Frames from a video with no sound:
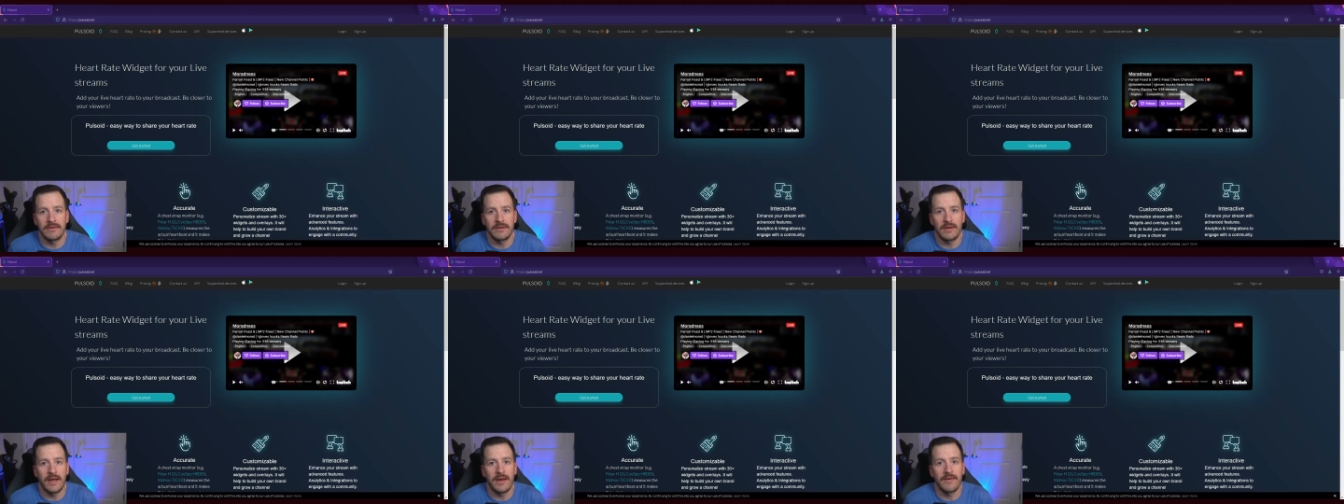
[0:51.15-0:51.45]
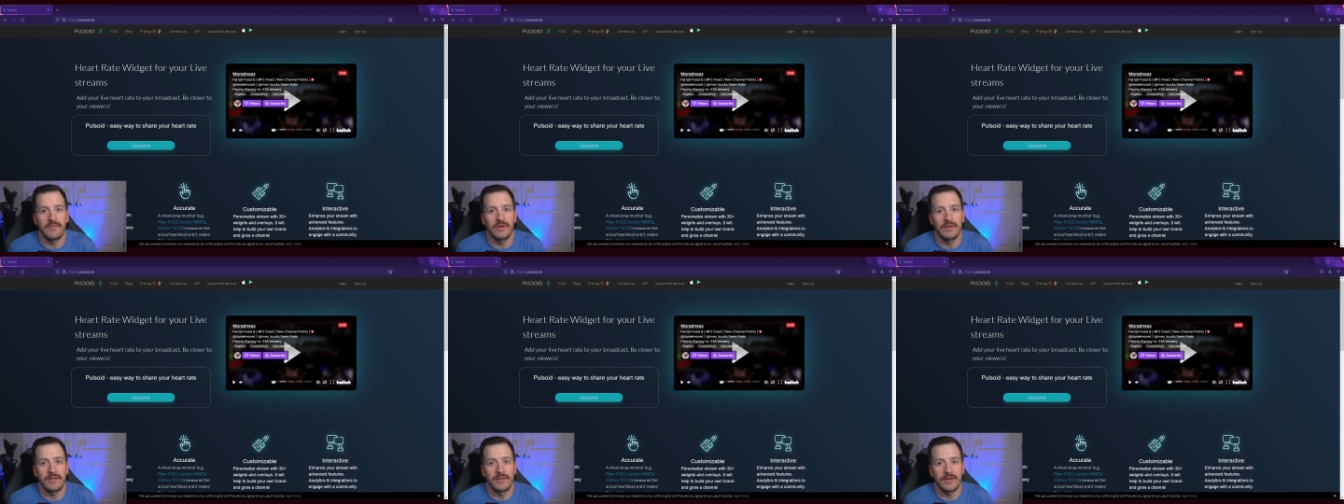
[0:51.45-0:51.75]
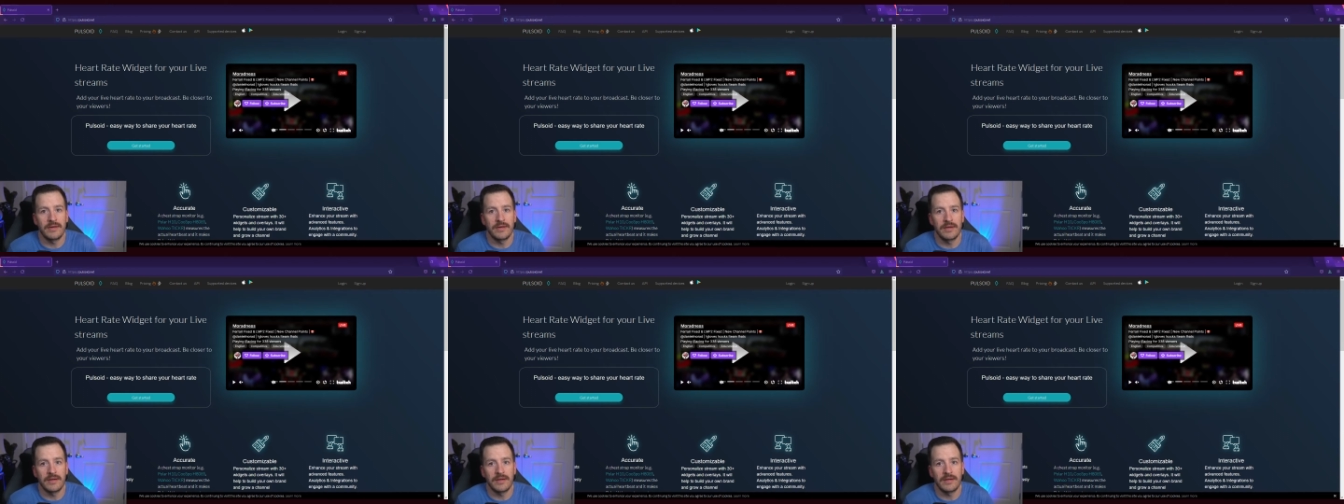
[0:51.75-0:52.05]

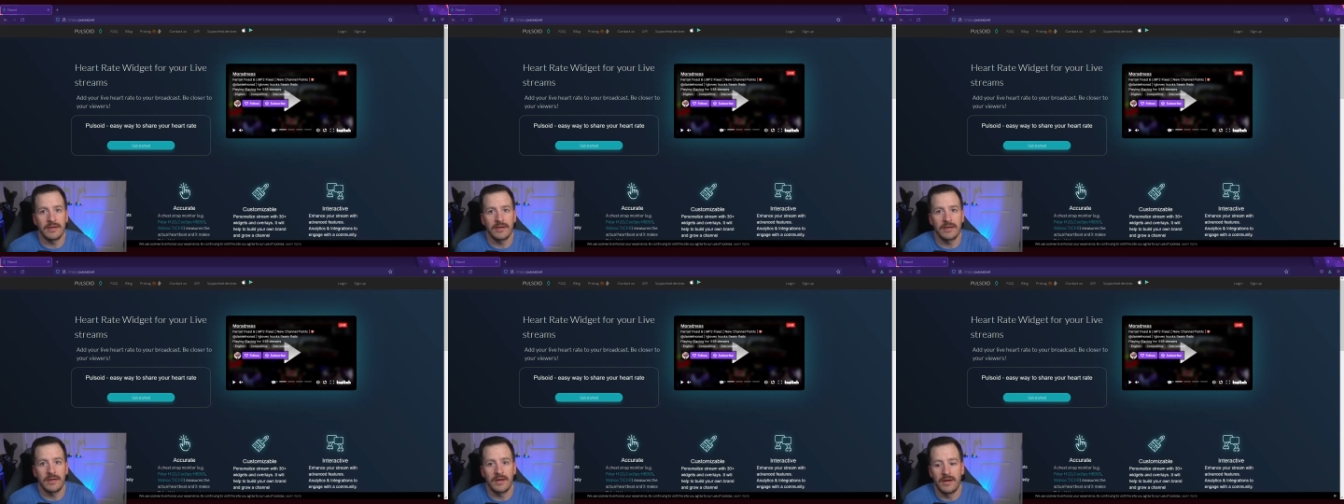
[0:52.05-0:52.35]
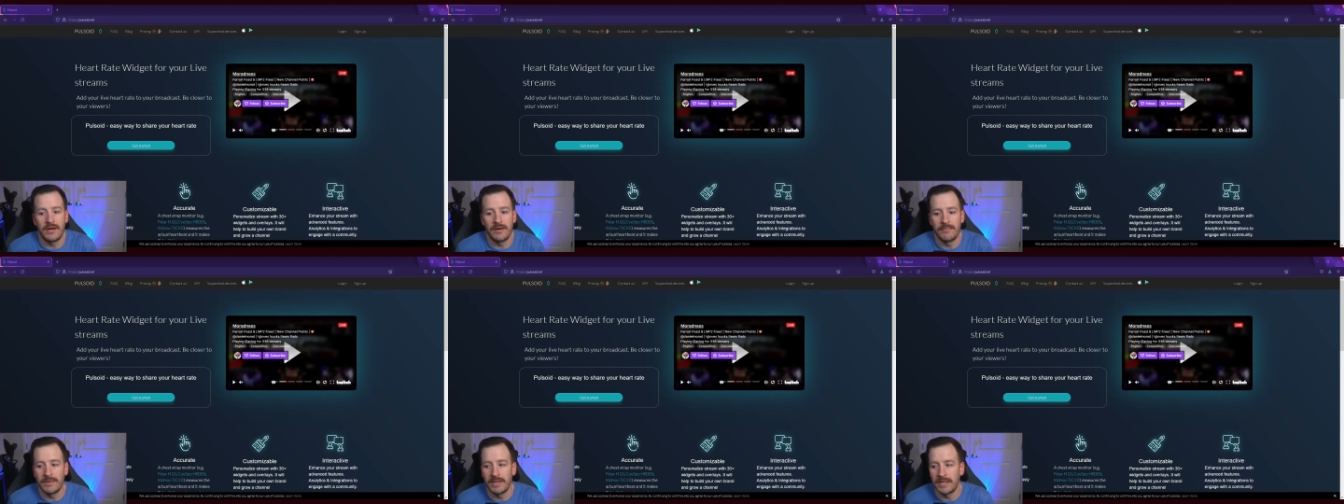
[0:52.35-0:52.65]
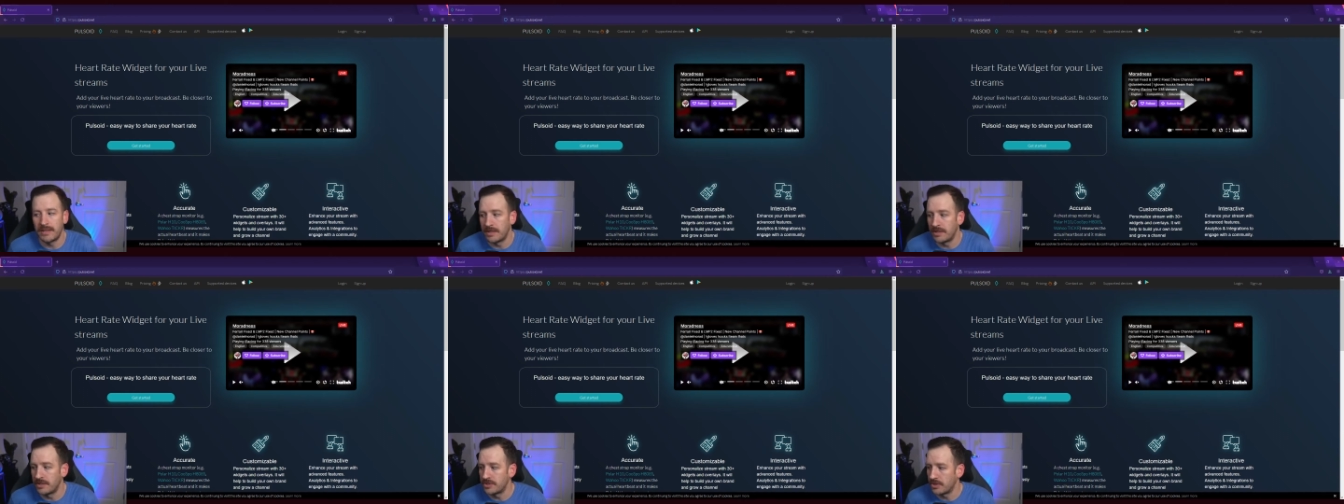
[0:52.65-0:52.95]
everything um, in
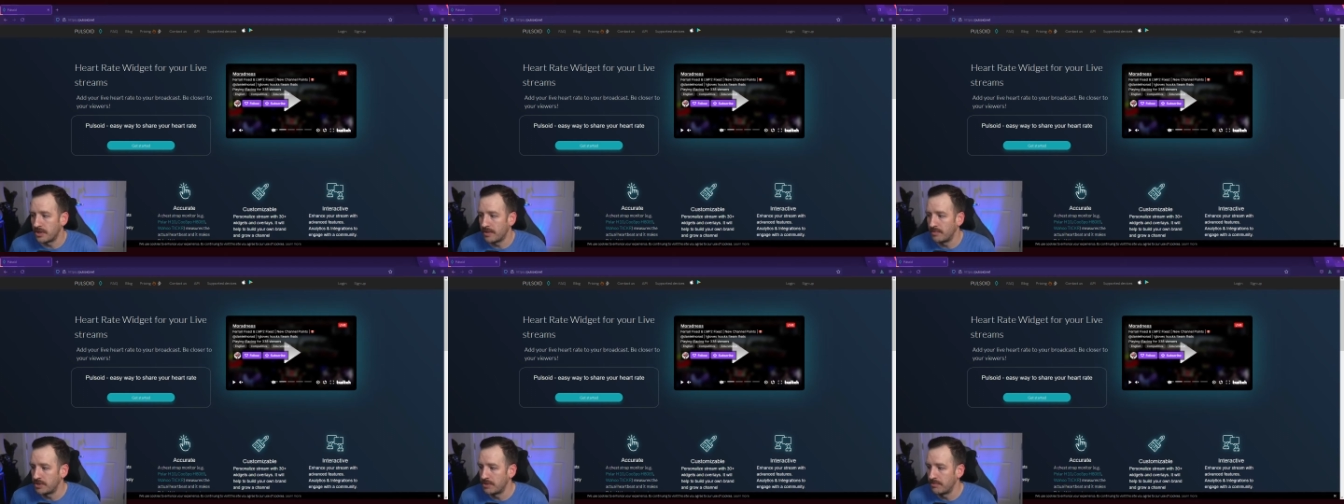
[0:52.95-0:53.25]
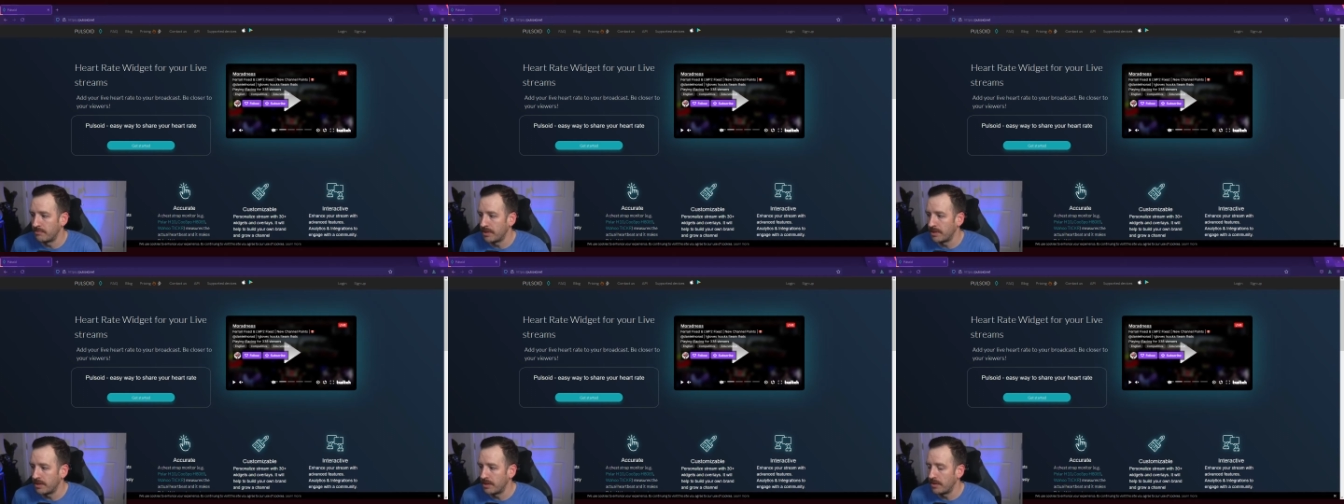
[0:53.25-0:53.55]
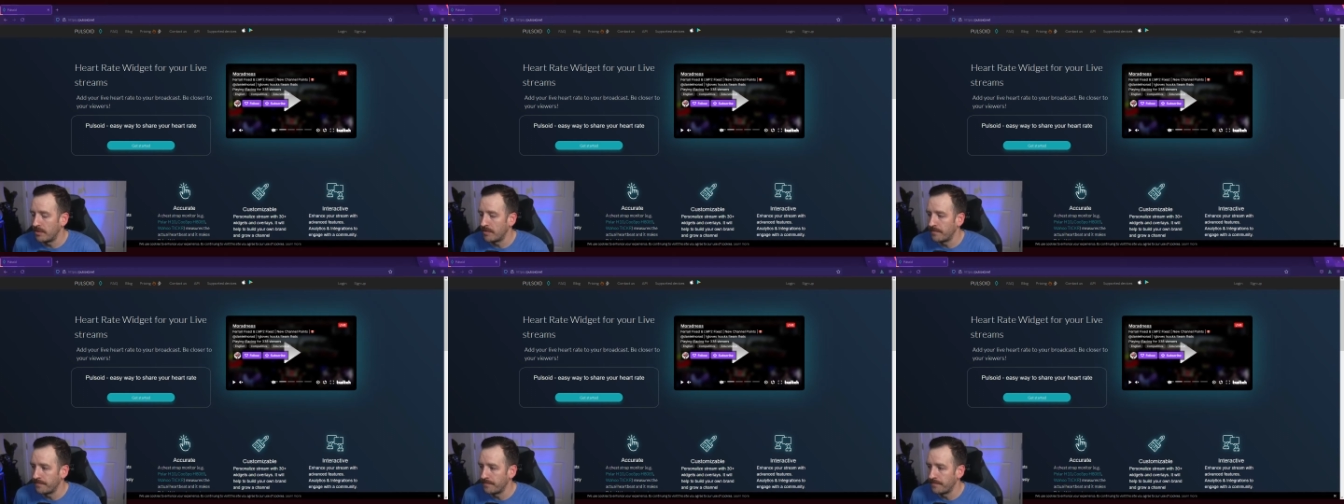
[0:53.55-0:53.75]
the description below.